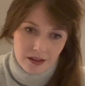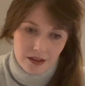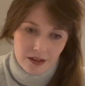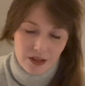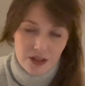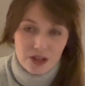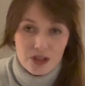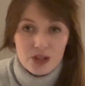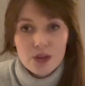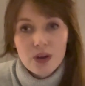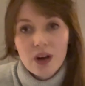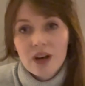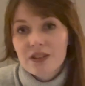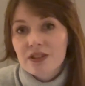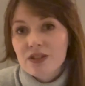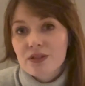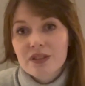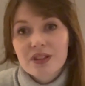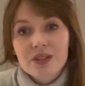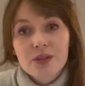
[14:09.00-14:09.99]
The short
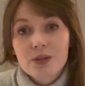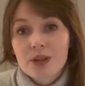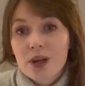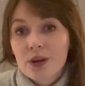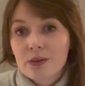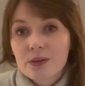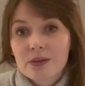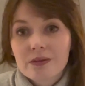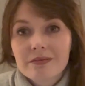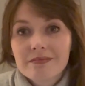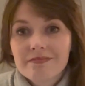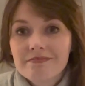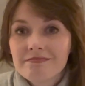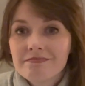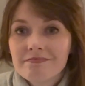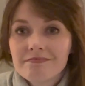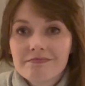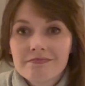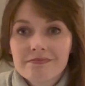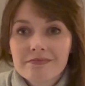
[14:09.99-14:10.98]
answer is you don't.
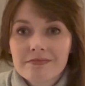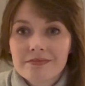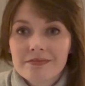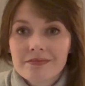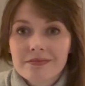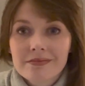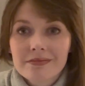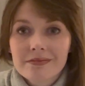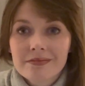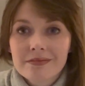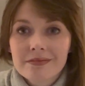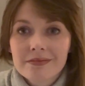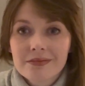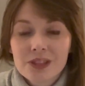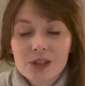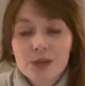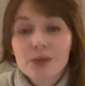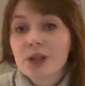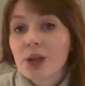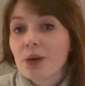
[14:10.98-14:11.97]

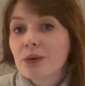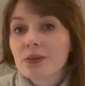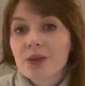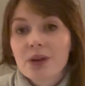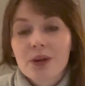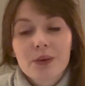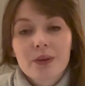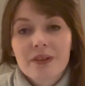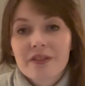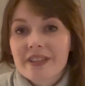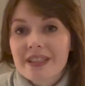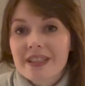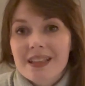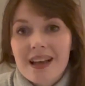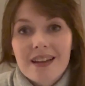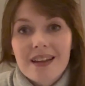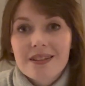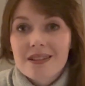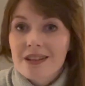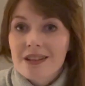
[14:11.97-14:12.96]
You don't know if it's
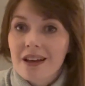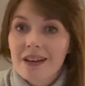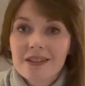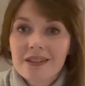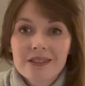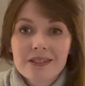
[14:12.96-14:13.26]
cancer.